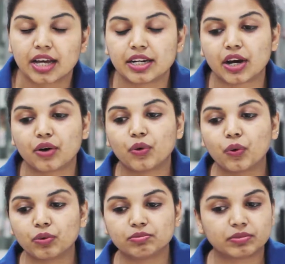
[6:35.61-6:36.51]
Now,
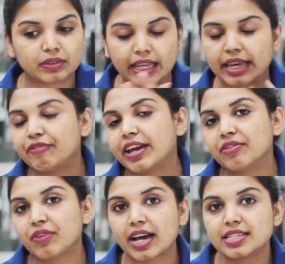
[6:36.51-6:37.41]

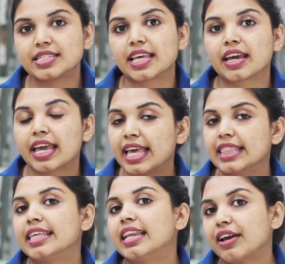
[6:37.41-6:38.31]
when I say a
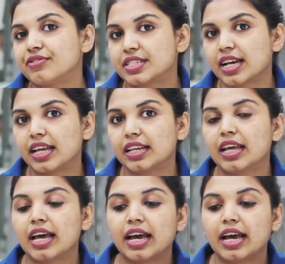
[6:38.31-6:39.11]
healthy lifestyle,